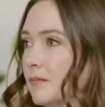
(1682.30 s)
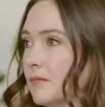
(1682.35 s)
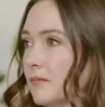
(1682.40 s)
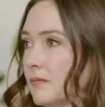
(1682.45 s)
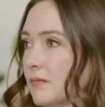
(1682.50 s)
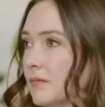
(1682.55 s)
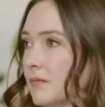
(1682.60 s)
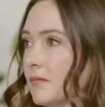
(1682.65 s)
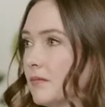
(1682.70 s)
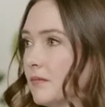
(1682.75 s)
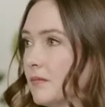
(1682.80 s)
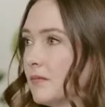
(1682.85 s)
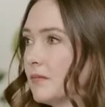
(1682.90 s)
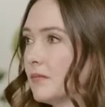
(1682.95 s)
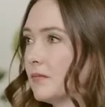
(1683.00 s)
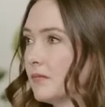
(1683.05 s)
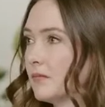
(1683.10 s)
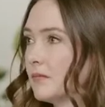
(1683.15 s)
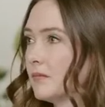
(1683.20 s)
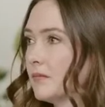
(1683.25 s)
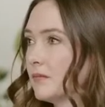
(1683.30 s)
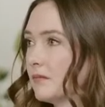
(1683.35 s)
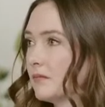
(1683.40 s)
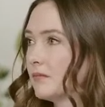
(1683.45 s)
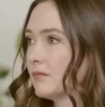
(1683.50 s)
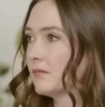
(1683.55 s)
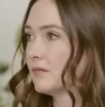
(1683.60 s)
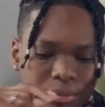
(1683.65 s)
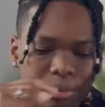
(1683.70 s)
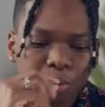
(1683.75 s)
when I'm at the gym, it's just
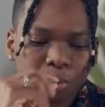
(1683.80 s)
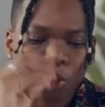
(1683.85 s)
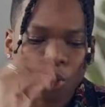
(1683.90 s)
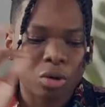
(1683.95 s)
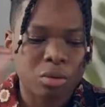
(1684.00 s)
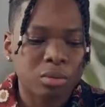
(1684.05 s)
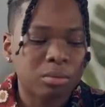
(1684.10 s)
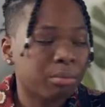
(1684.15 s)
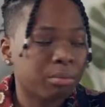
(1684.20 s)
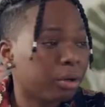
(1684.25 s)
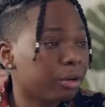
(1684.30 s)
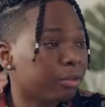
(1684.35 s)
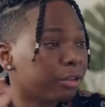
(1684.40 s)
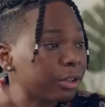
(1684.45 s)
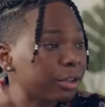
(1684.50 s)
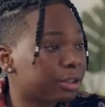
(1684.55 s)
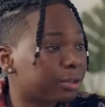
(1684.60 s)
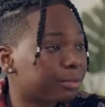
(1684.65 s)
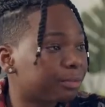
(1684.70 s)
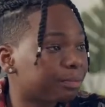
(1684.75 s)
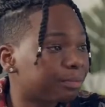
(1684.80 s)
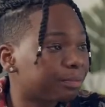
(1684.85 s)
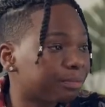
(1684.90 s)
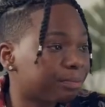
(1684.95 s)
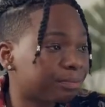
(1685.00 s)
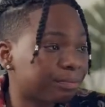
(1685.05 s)
perfect. Yeah.